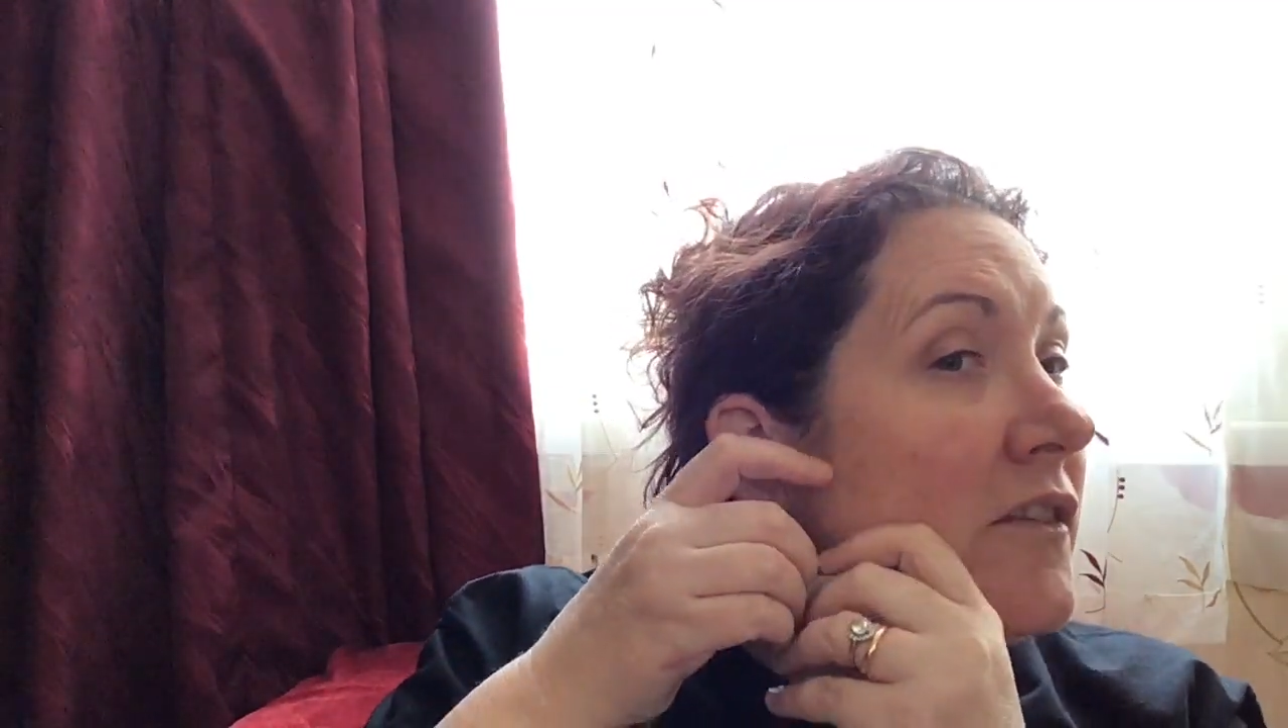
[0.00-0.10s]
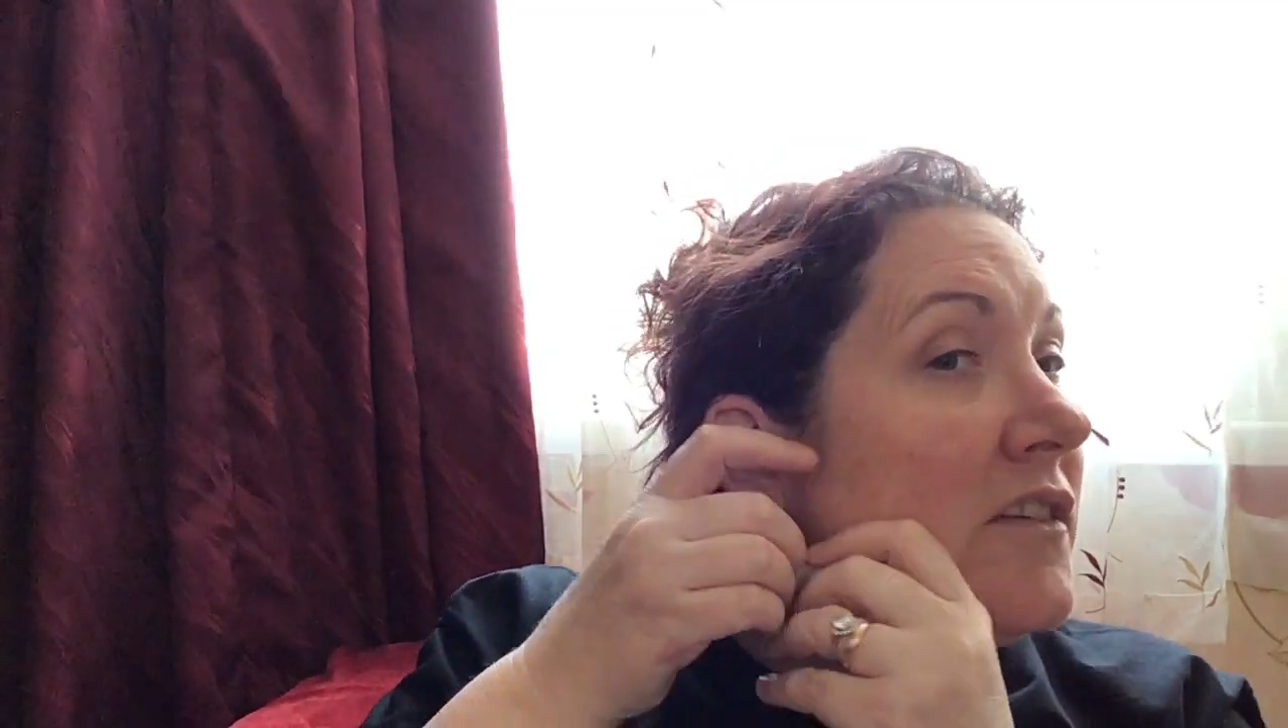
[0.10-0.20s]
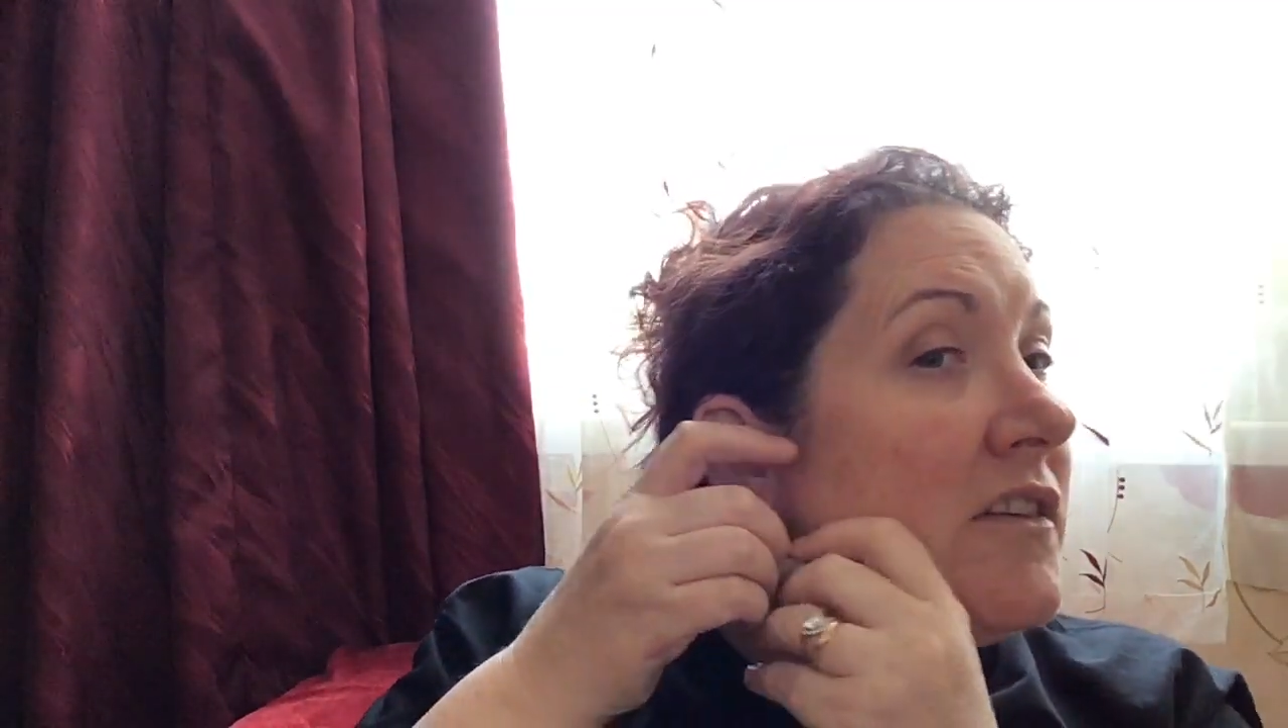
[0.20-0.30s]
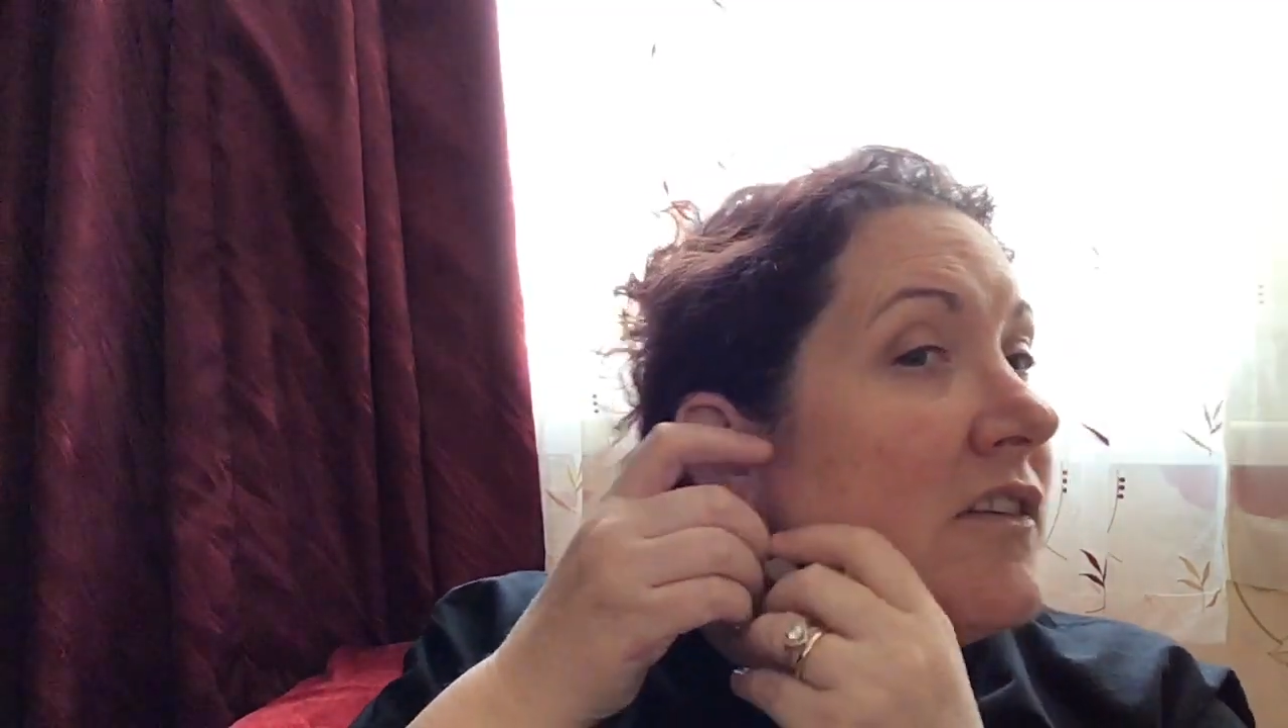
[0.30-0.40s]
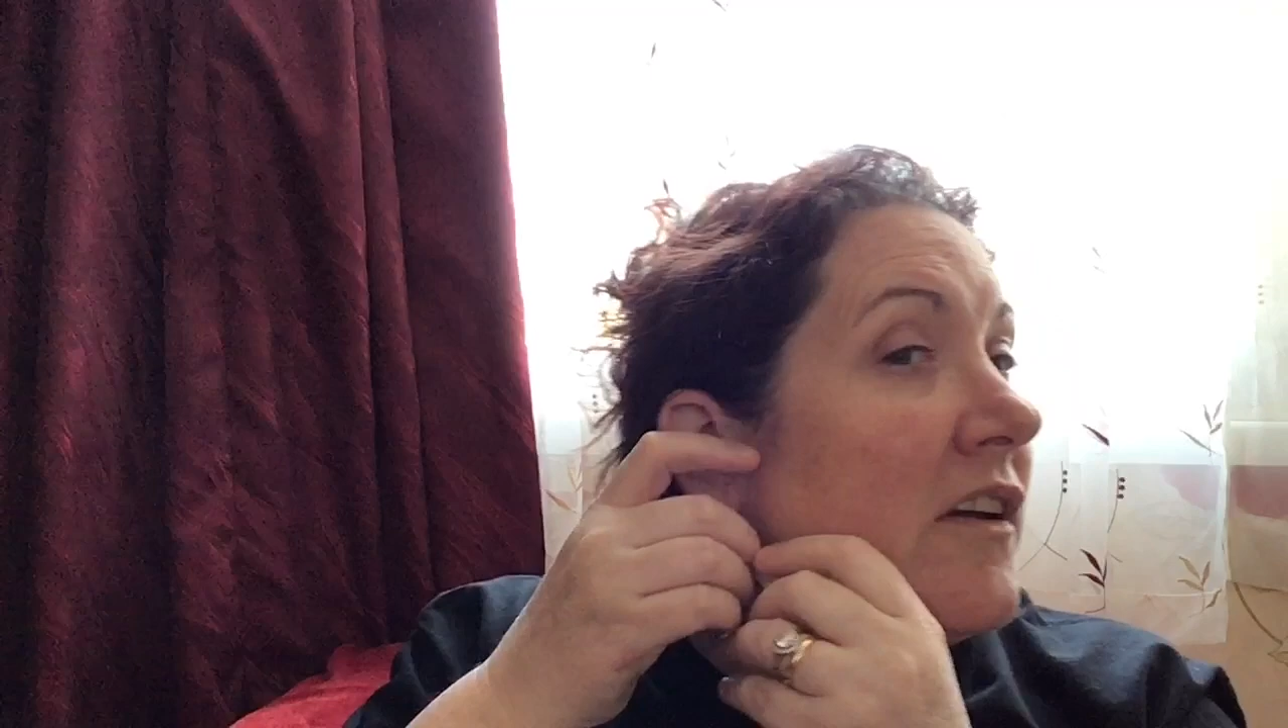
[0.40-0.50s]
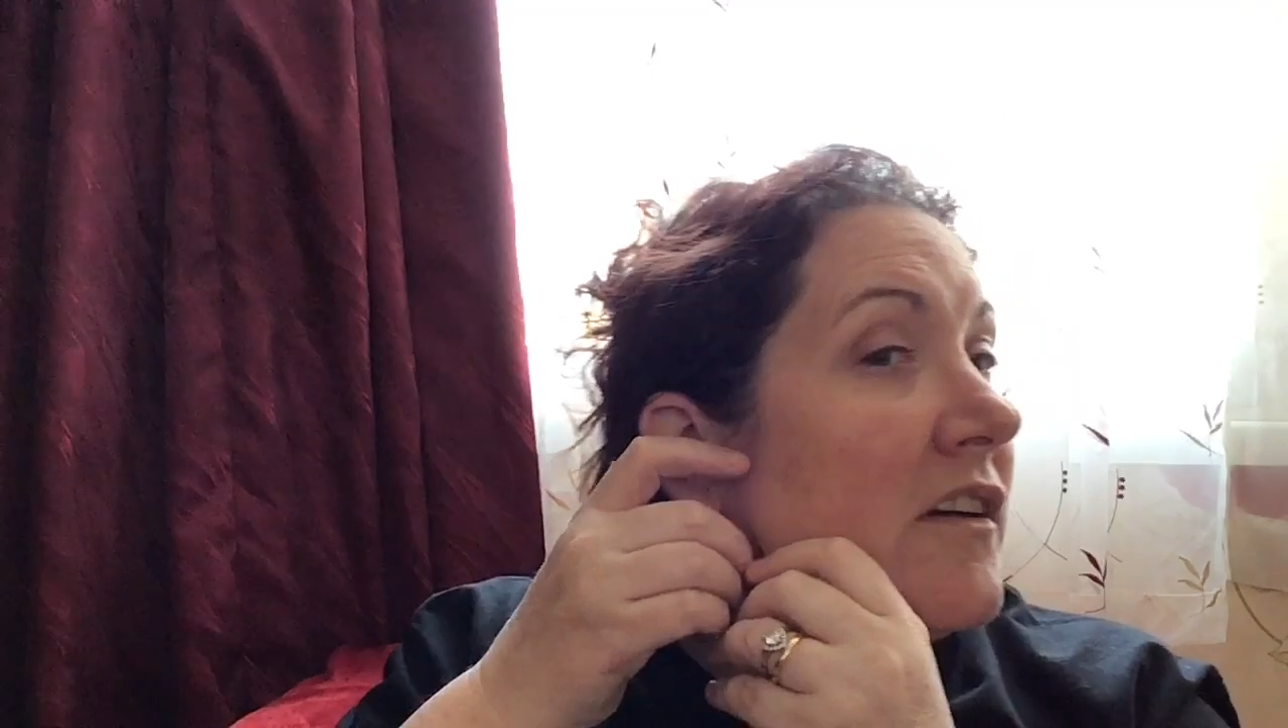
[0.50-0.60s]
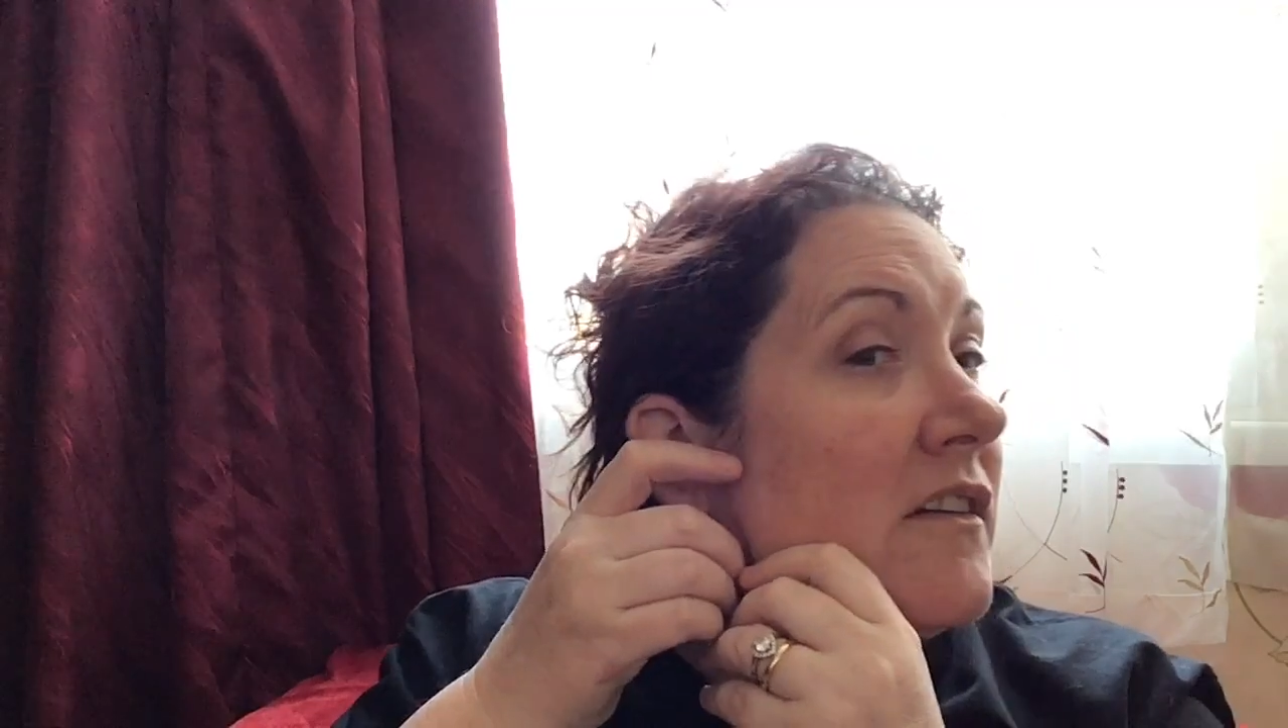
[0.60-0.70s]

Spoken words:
because this side I